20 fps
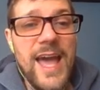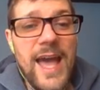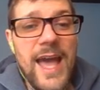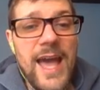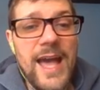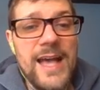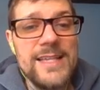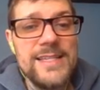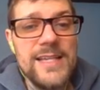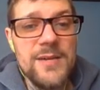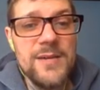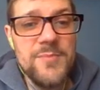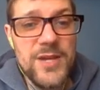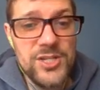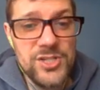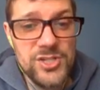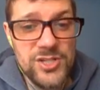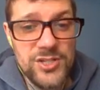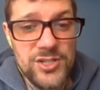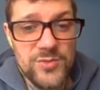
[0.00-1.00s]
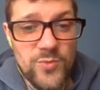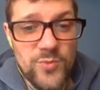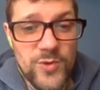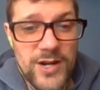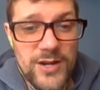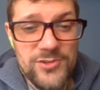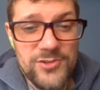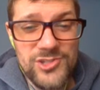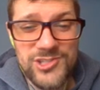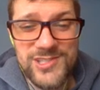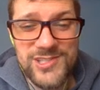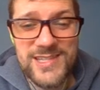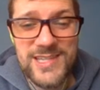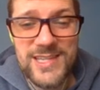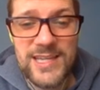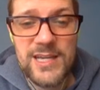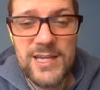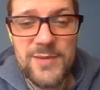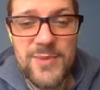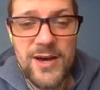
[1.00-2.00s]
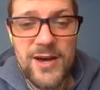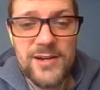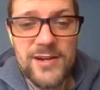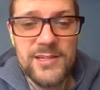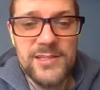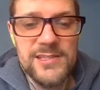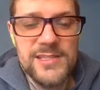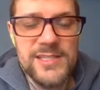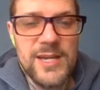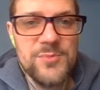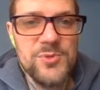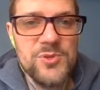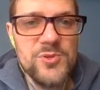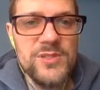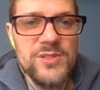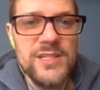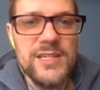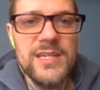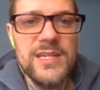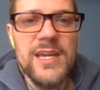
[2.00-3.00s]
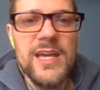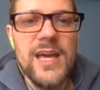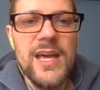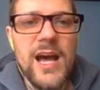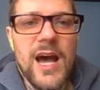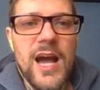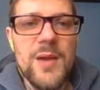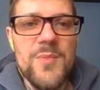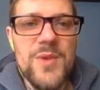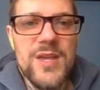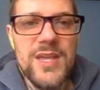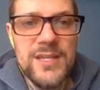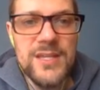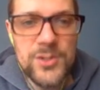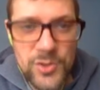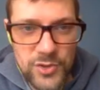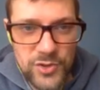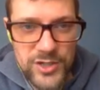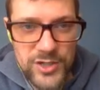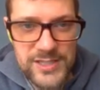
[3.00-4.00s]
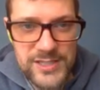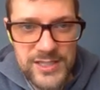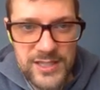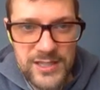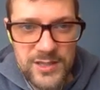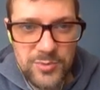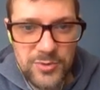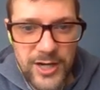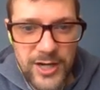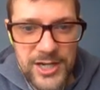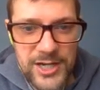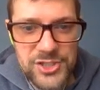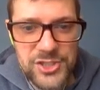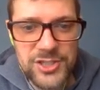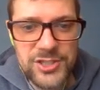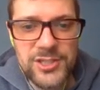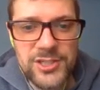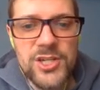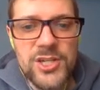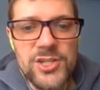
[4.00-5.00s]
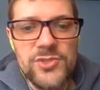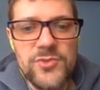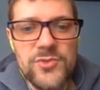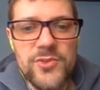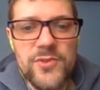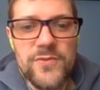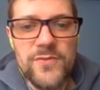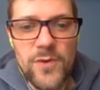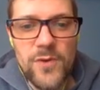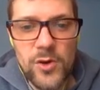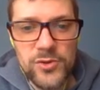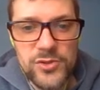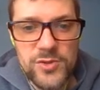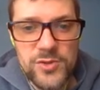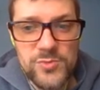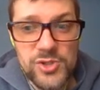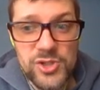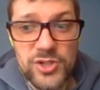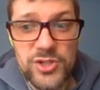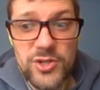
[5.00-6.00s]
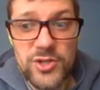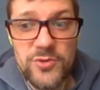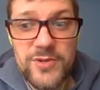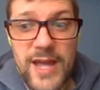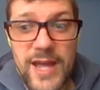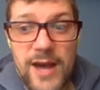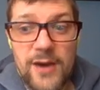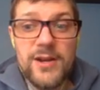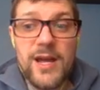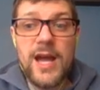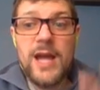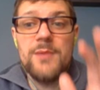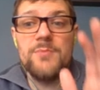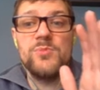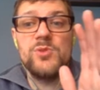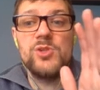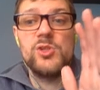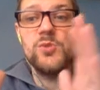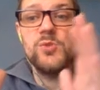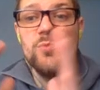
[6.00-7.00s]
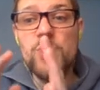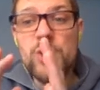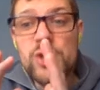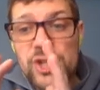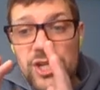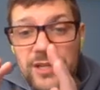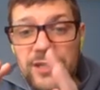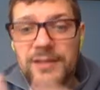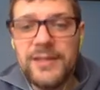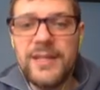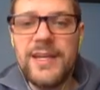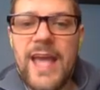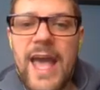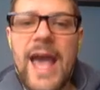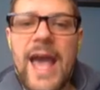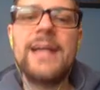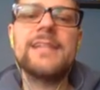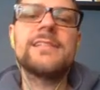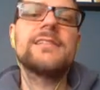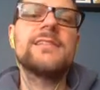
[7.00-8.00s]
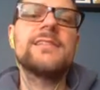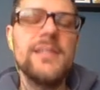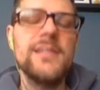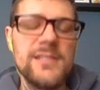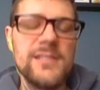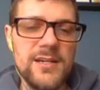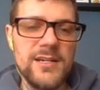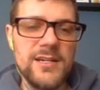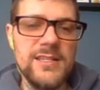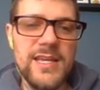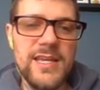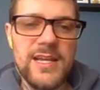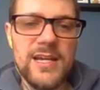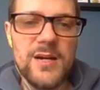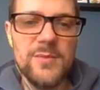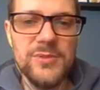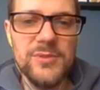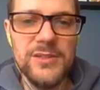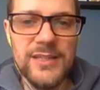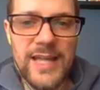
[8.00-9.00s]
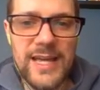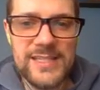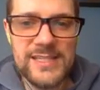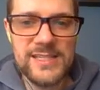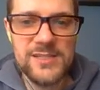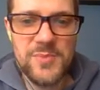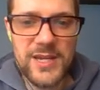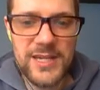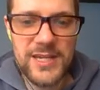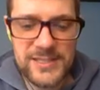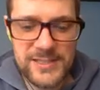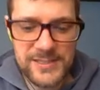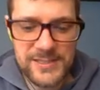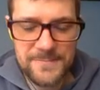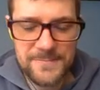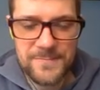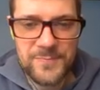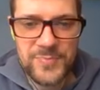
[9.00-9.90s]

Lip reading: As I mentioned, when I was just thinking about it conceptually, I'm increasing the pressure, so the volume should go down. I'm smushing the gas. It's going to take up less space.